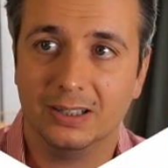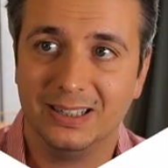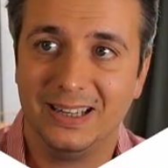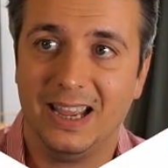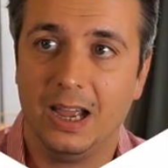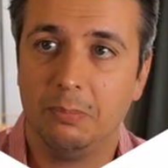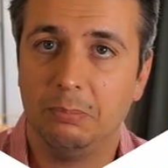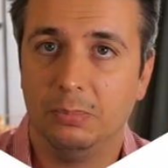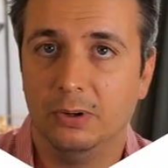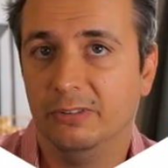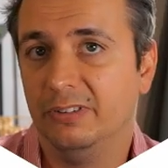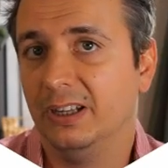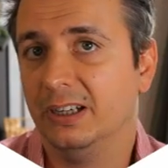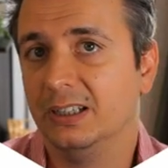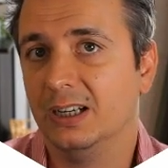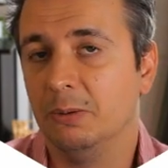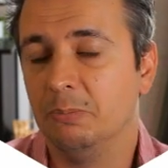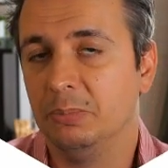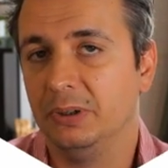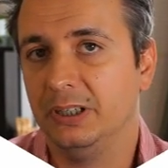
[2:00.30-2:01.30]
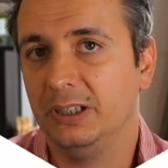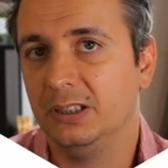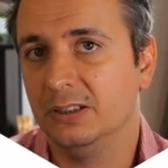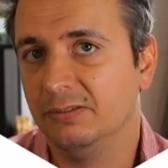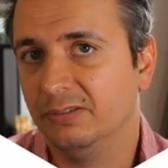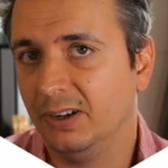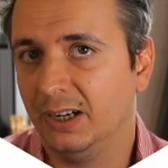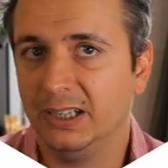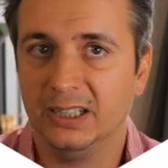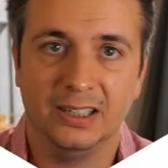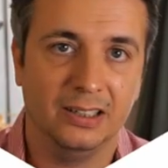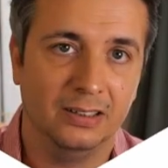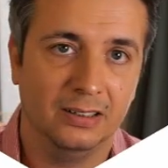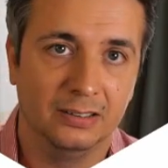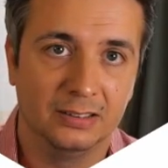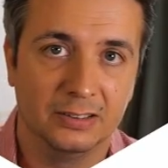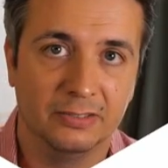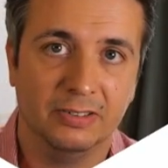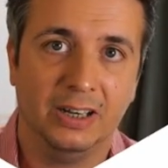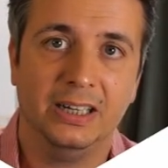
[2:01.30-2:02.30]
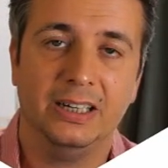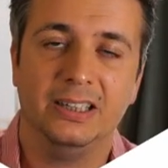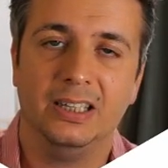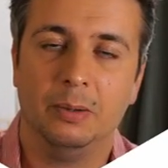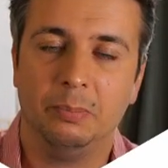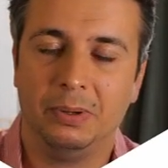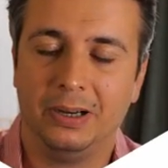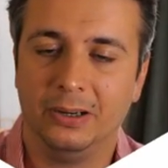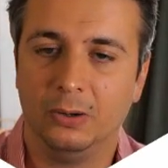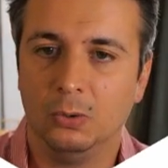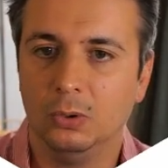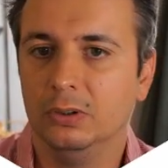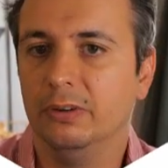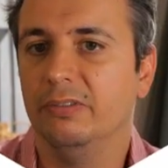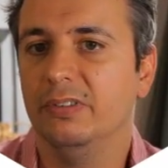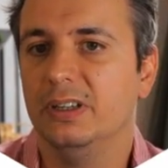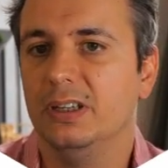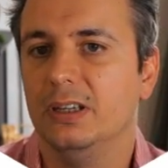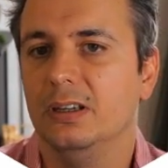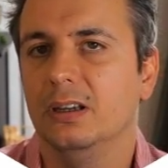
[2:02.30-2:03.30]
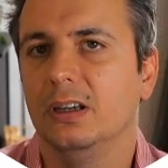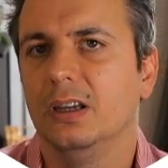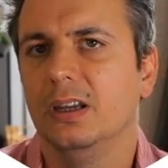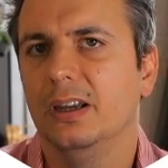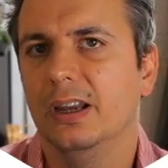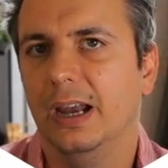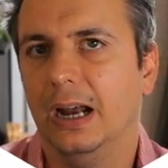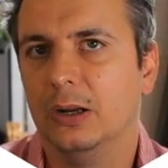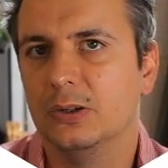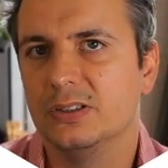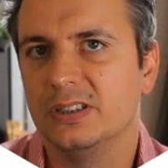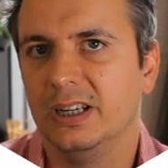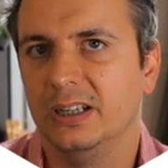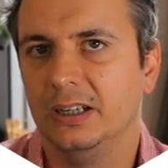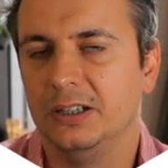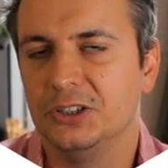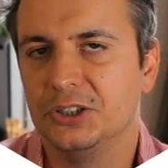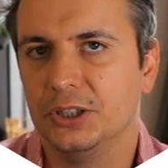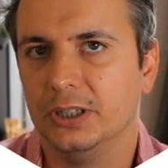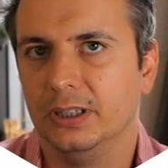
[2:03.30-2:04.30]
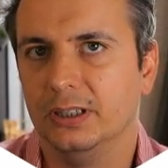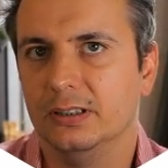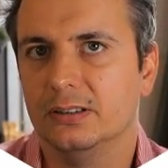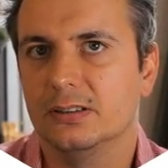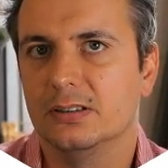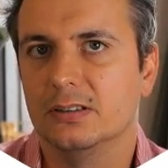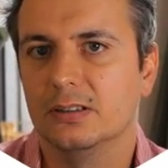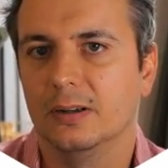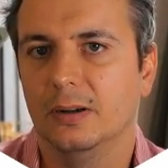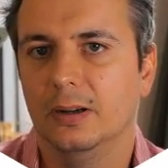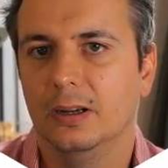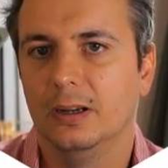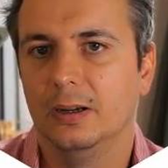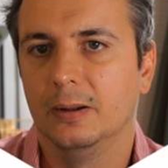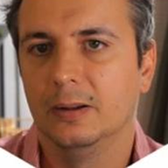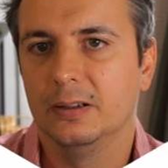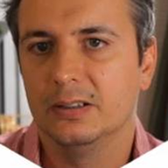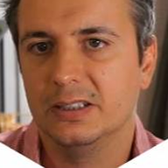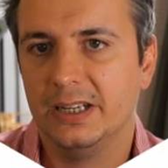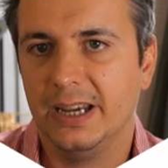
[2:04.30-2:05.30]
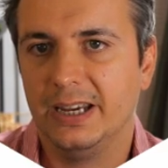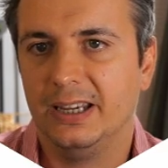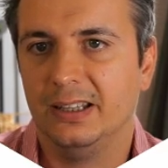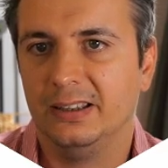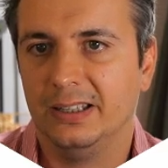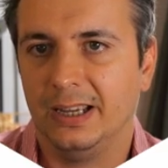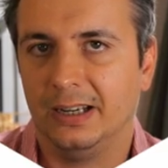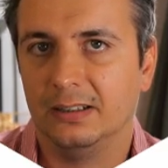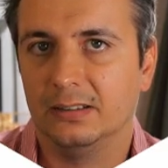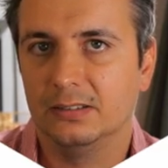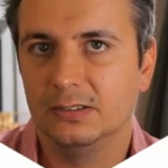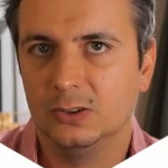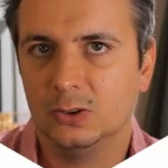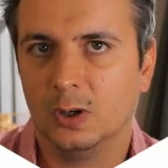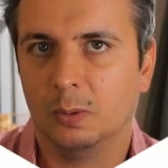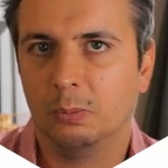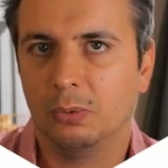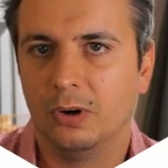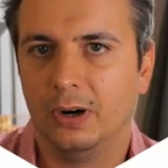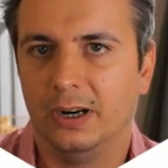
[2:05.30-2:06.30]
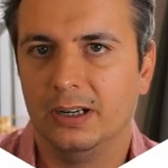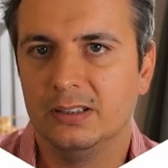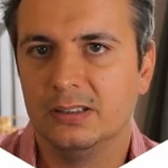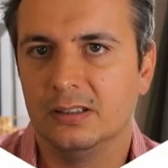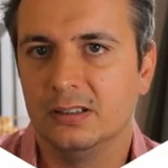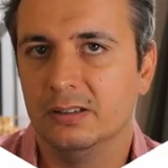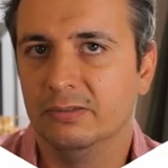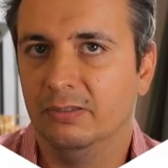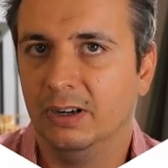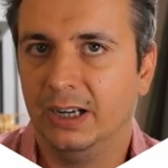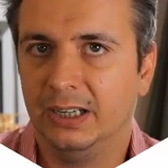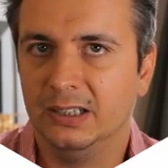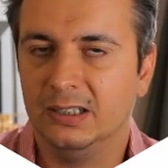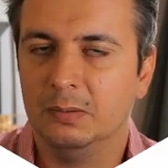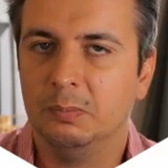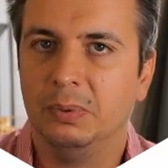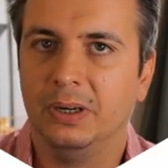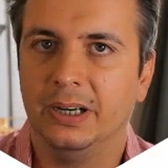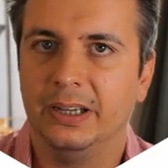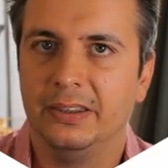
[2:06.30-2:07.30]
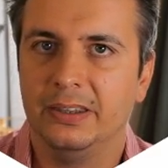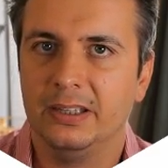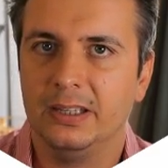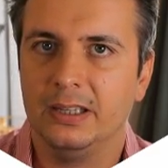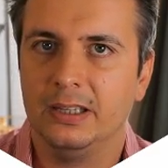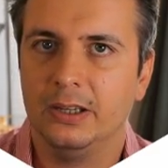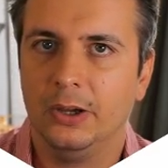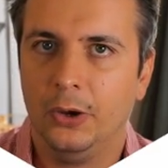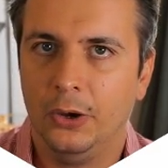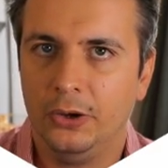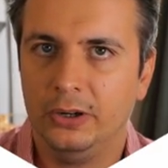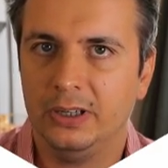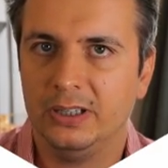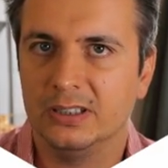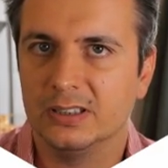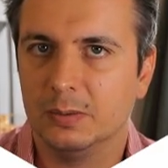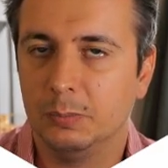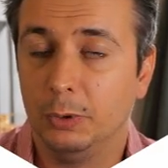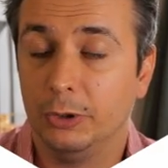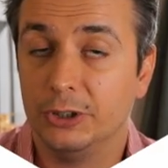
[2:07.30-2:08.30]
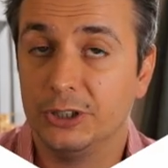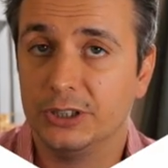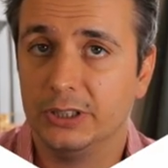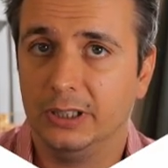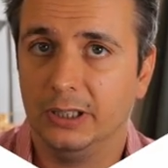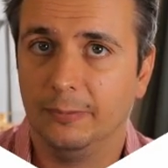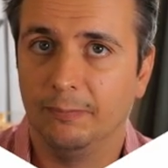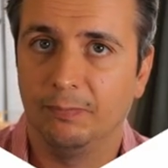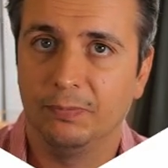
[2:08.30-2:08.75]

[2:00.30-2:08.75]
cap of that company, dividing that by all of the outstanding shares, taking that stock price and dividing it by the earnings per share.